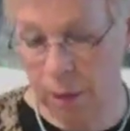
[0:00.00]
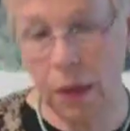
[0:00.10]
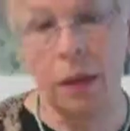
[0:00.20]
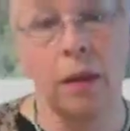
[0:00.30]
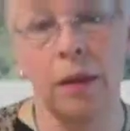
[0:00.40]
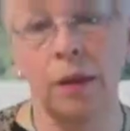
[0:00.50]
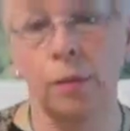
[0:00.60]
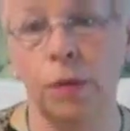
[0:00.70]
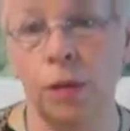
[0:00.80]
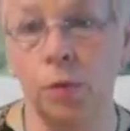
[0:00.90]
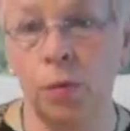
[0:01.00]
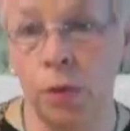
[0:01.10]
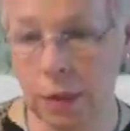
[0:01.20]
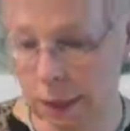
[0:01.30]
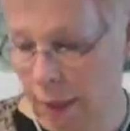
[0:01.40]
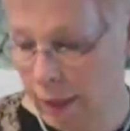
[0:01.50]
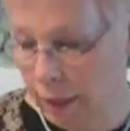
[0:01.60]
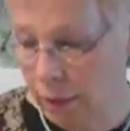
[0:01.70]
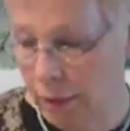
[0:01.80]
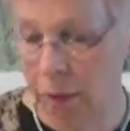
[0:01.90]
There are a little bit more
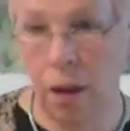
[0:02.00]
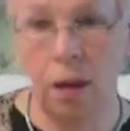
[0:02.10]
details